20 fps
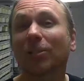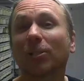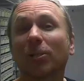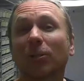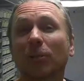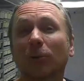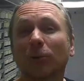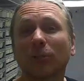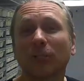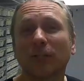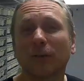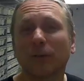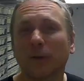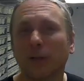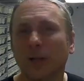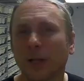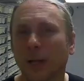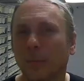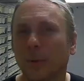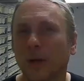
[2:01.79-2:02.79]
exclusive
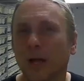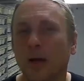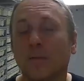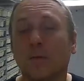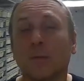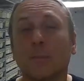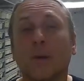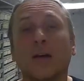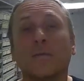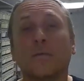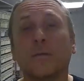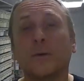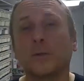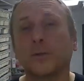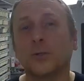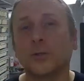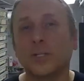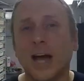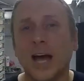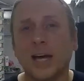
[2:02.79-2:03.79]
clip from my
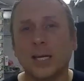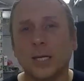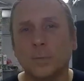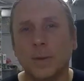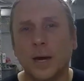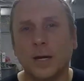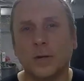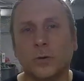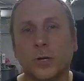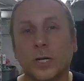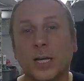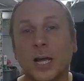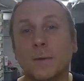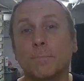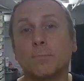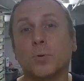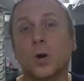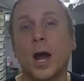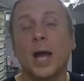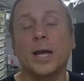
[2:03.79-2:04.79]
future documentary,
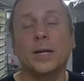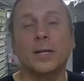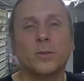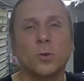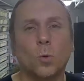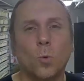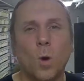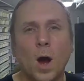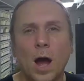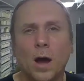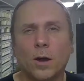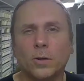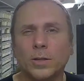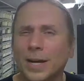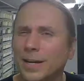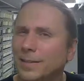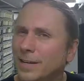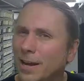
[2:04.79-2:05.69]
Brian in the Wild.